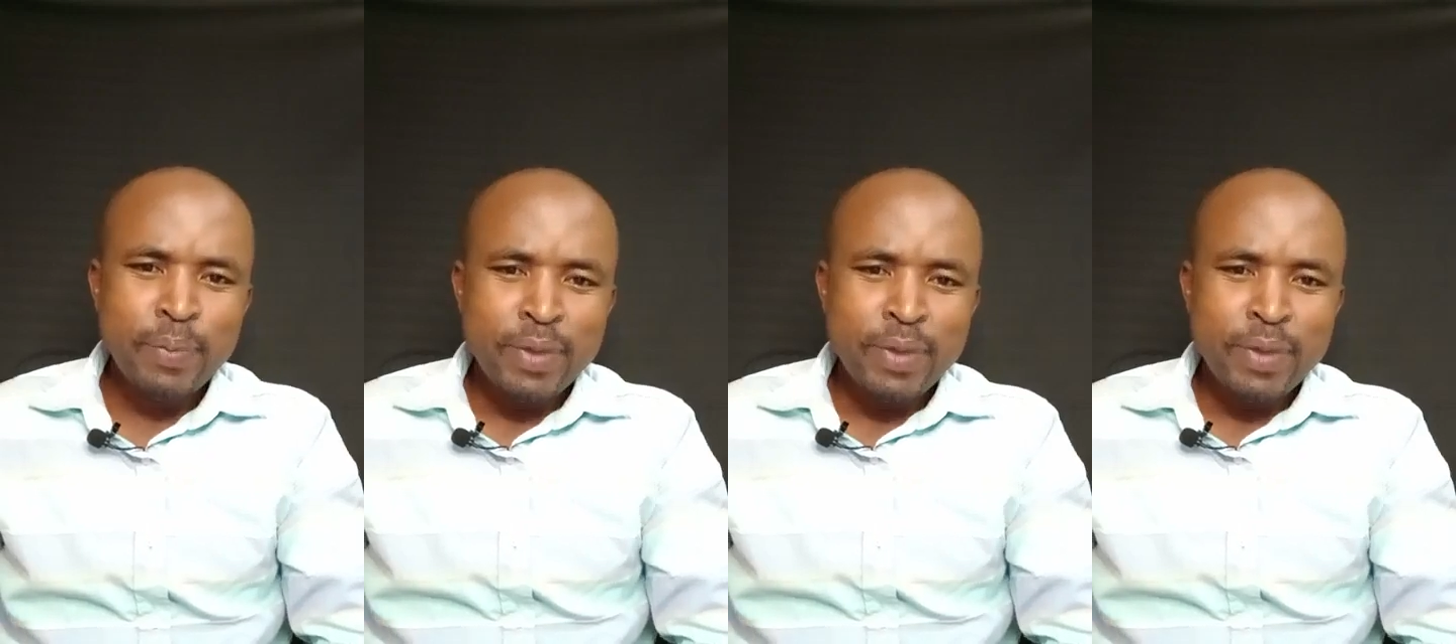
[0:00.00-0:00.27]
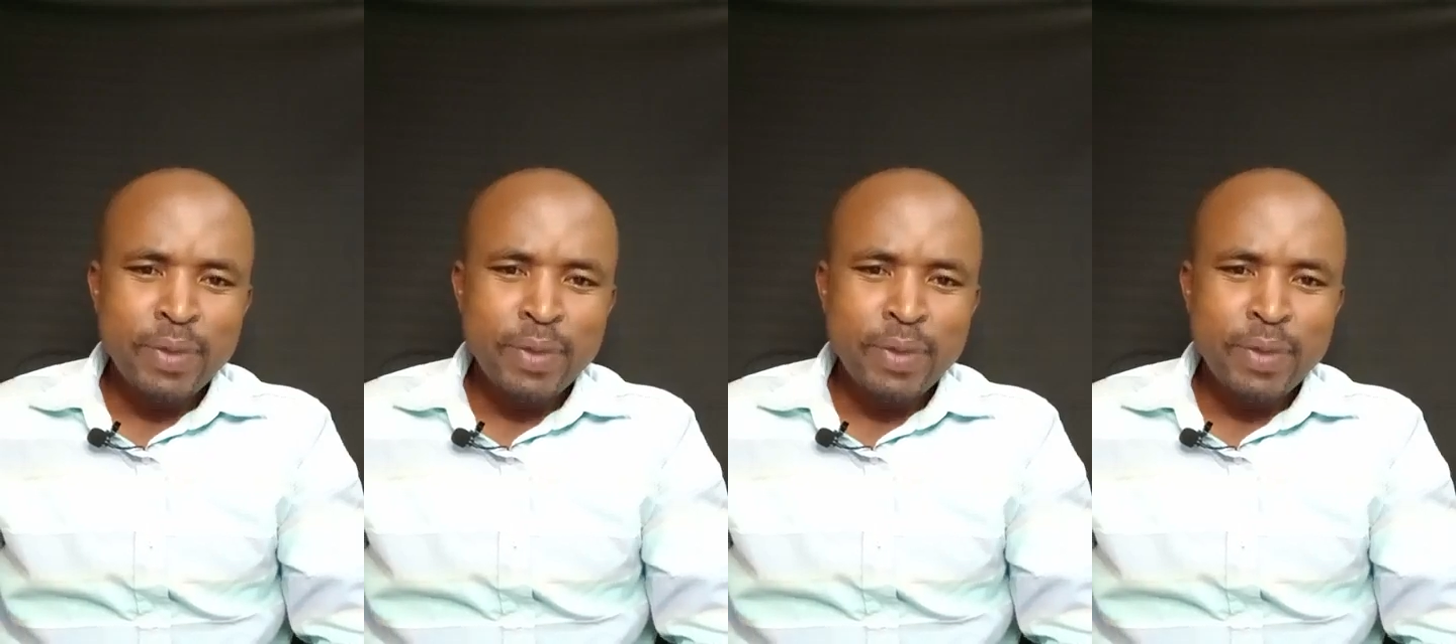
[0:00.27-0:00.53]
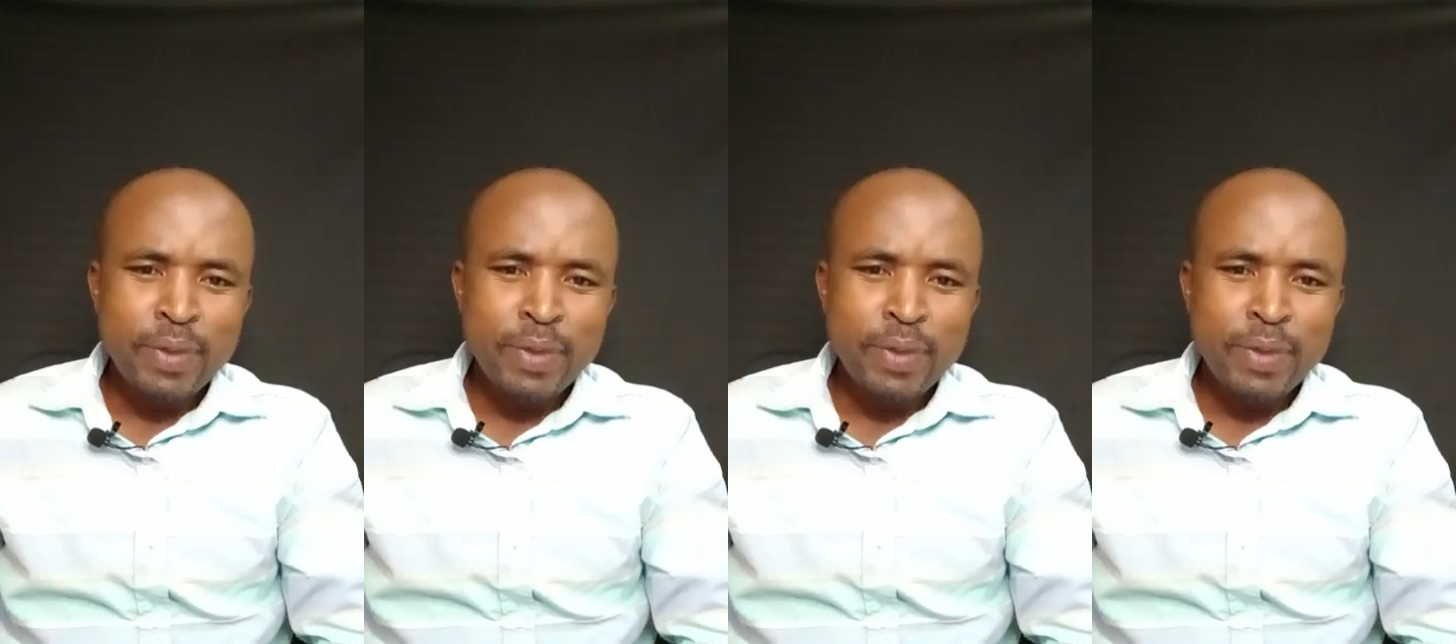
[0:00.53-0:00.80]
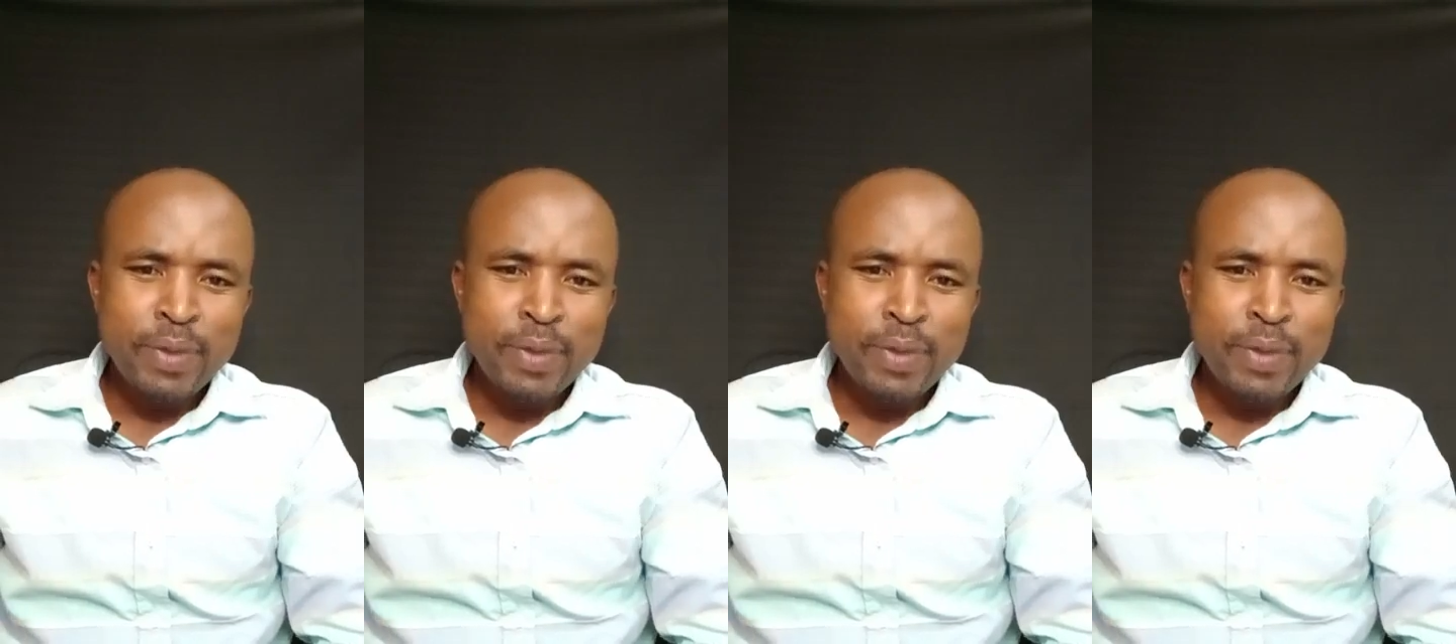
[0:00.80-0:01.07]
the value
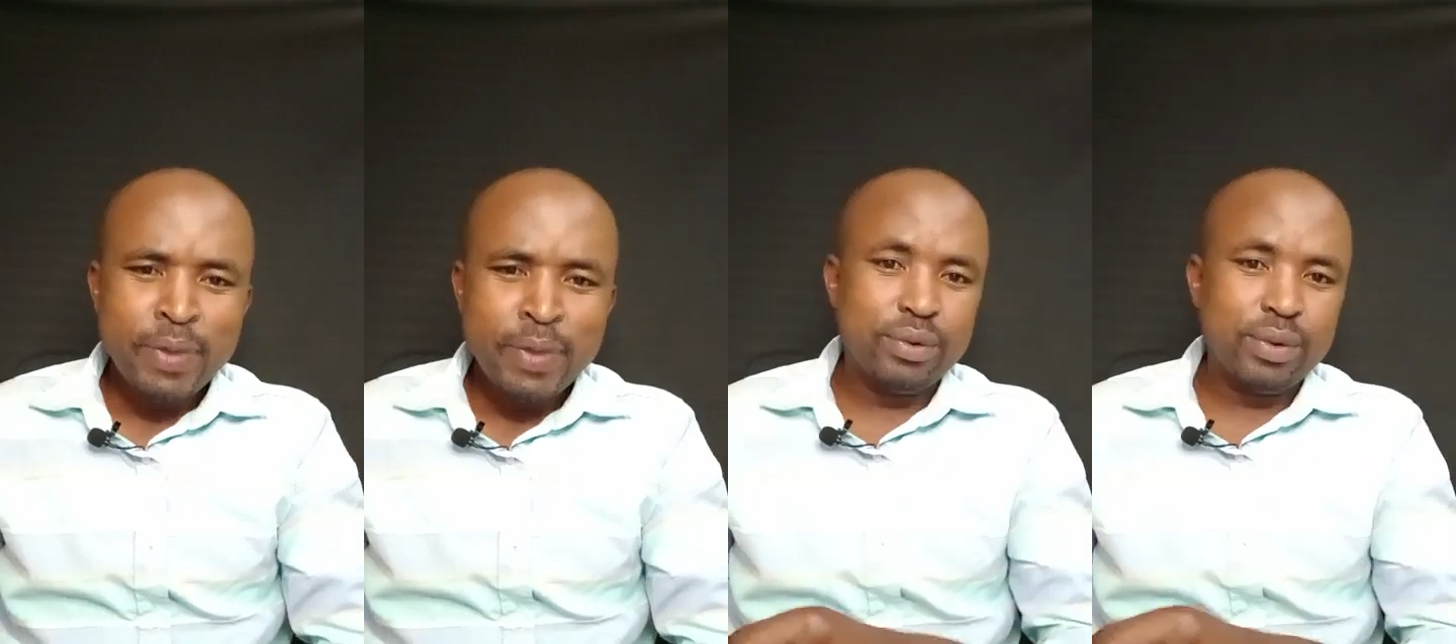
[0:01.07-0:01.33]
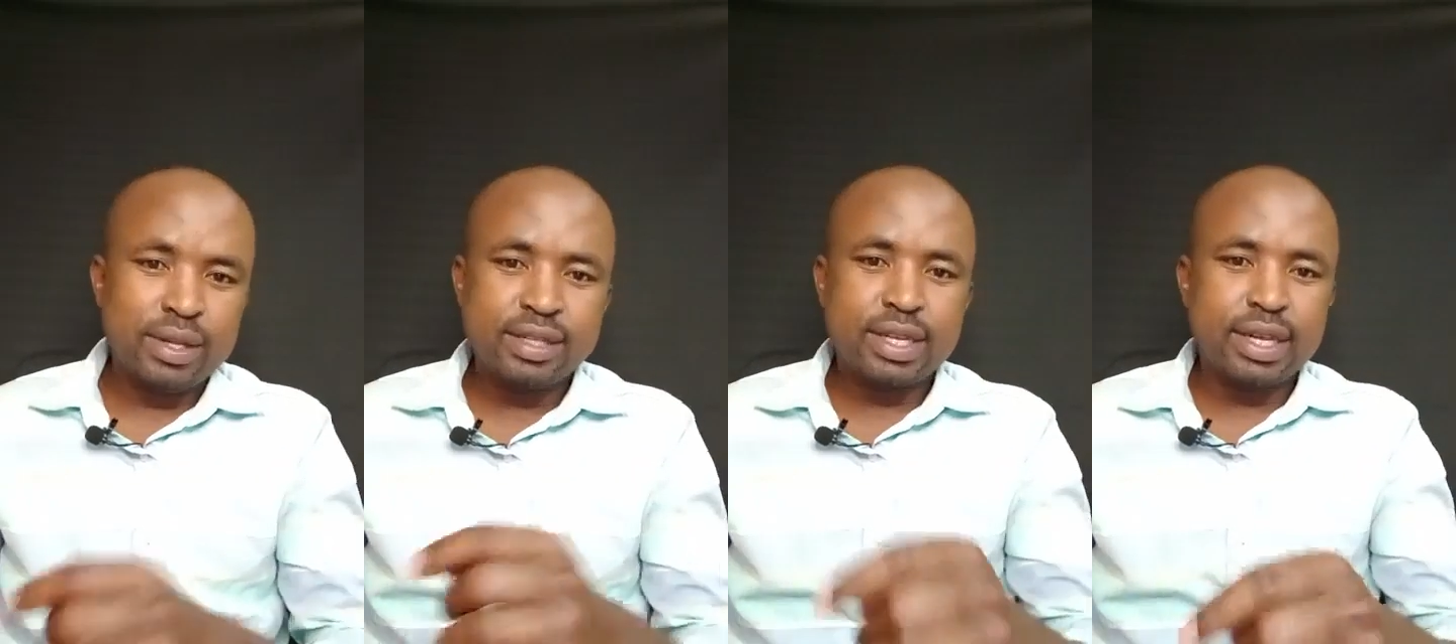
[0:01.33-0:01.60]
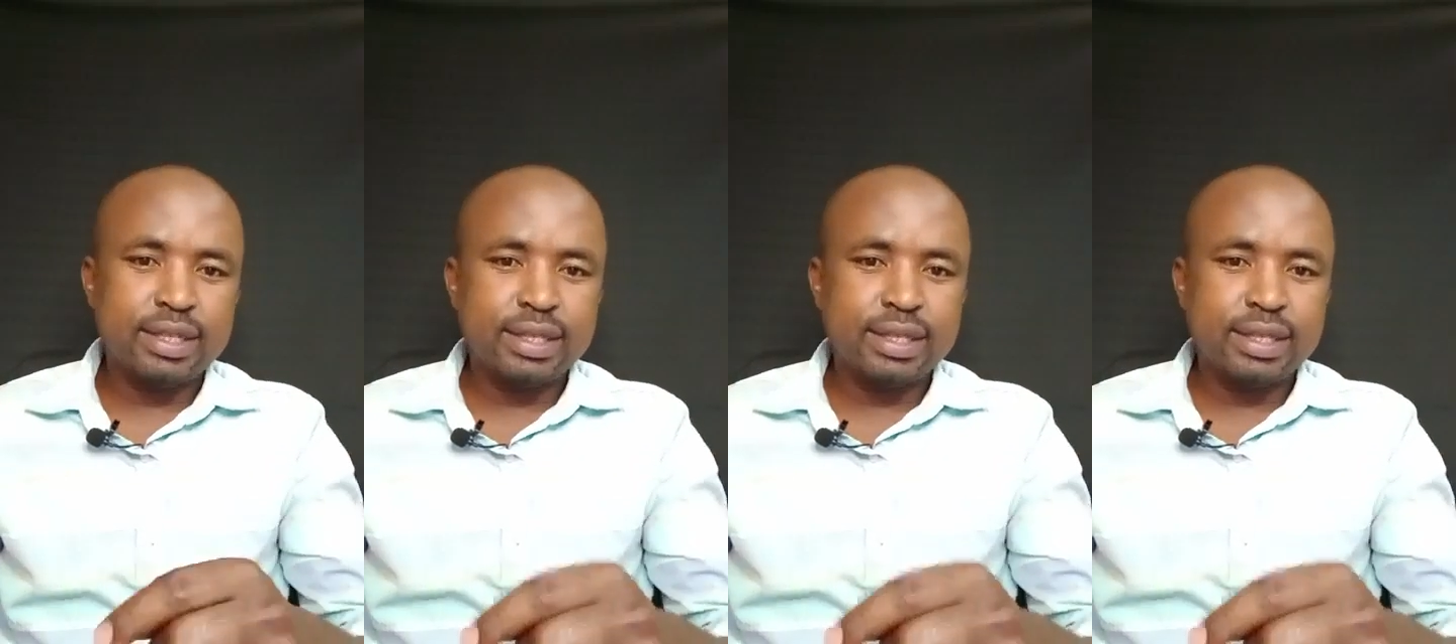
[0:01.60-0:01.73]
date is when we'll start